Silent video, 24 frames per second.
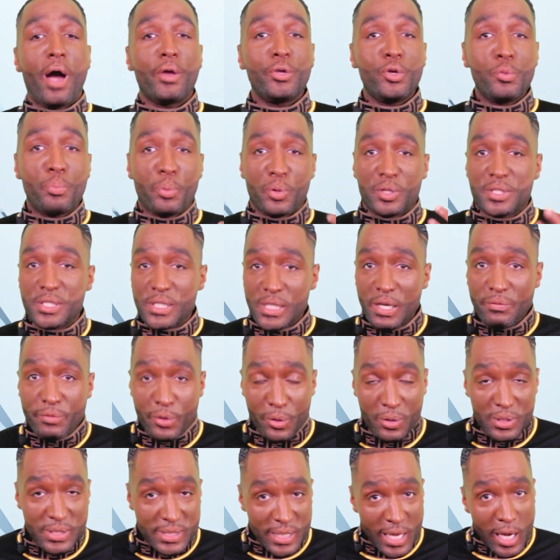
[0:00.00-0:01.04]
how you perceive
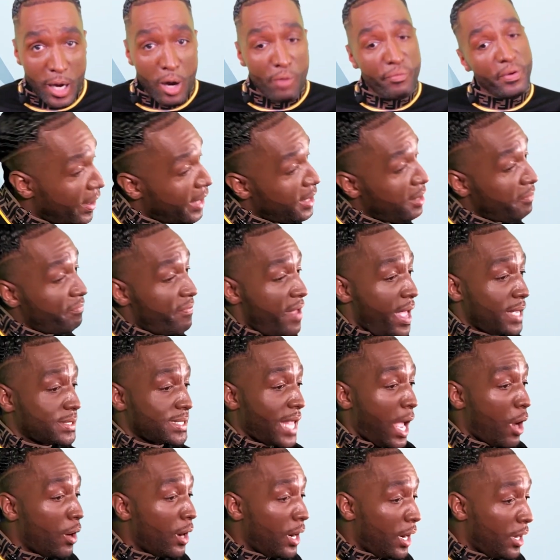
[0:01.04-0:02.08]
yourself. It affects
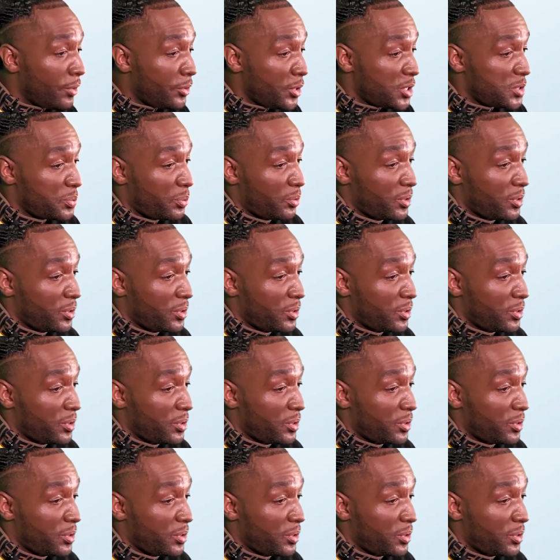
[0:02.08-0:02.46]
how others